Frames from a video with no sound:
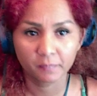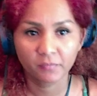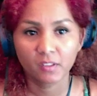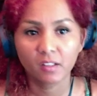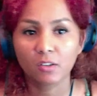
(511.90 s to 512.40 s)

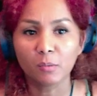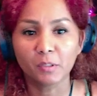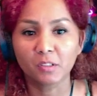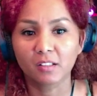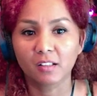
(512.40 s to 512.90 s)
No,
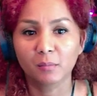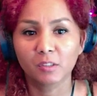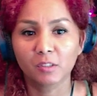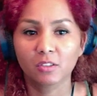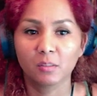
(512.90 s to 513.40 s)
computer, I'm
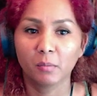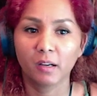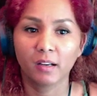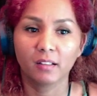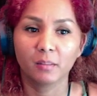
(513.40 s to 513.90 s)
not talking
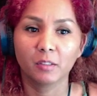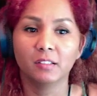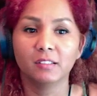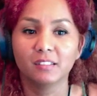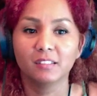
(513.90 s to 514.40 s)
bad about
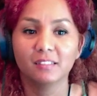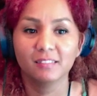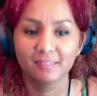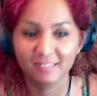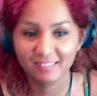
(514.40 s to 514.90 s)
you.
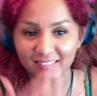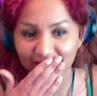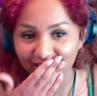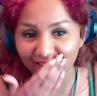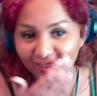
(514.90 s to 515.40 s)

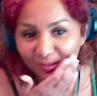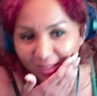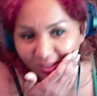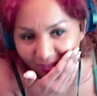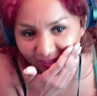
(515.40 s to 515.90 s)
I am
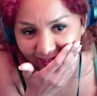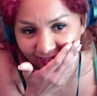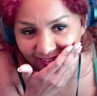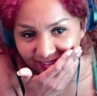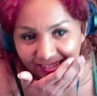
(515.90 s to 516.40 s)
sorry.
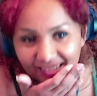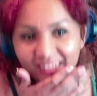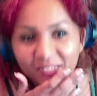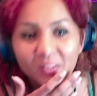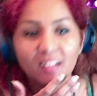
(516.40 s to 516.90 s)

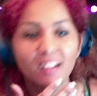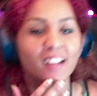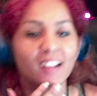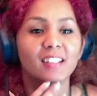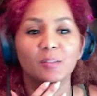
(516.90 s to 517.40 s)

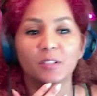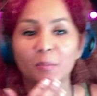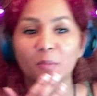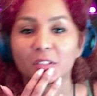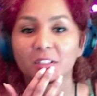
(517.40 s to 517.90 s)
I love you,
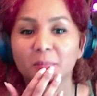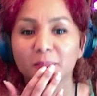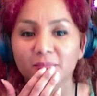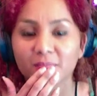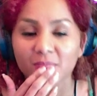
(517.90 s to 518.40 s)
computer.
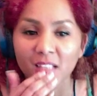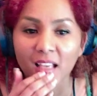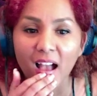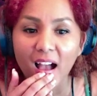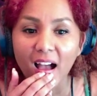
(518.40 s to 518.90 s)

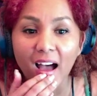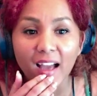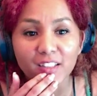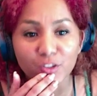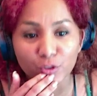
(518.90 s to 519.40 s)

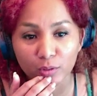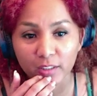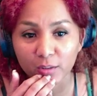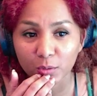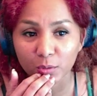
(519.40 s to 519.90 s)
I truly
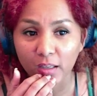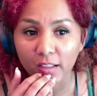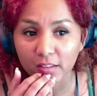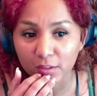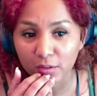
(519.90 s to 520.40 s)
do. I'm
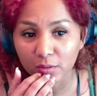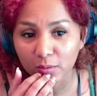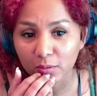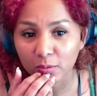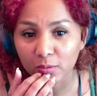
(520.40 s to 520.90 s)

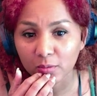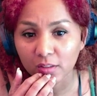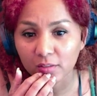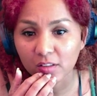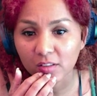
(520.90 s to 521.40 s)

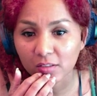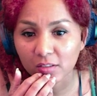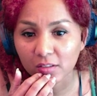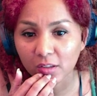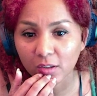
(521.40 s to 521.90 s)
just
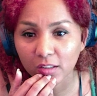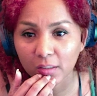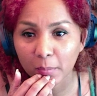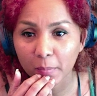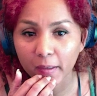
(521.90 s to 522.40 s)
talking a
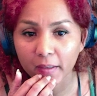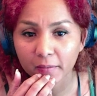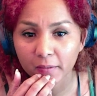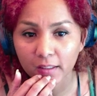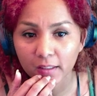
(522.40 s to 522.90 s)
bit
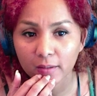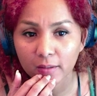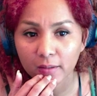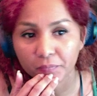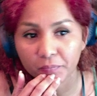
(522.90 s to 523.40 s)
now.
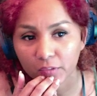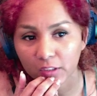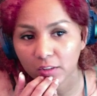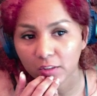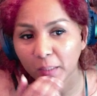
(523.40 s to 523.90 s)

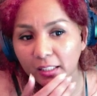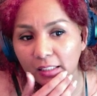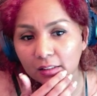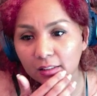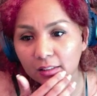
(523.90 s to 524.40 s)
Just
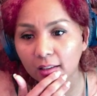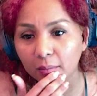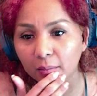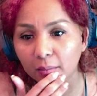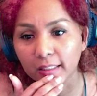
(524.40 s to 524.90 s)
making time,
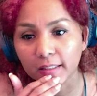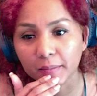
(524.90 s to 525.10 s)
really.